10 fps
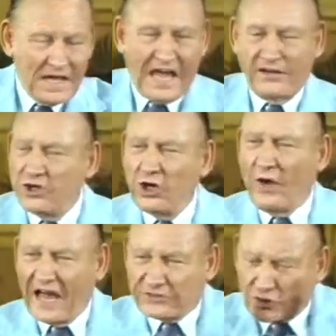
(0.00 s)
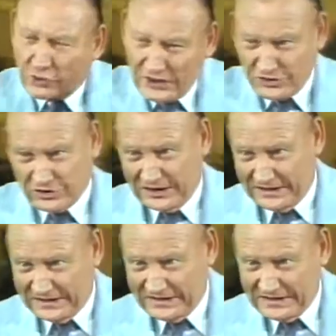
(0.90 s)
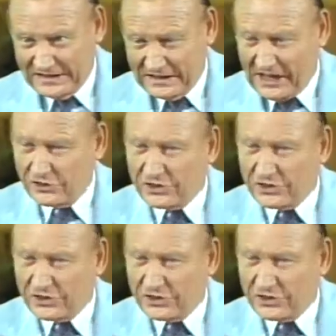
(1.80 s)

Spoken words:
And you as a Christian can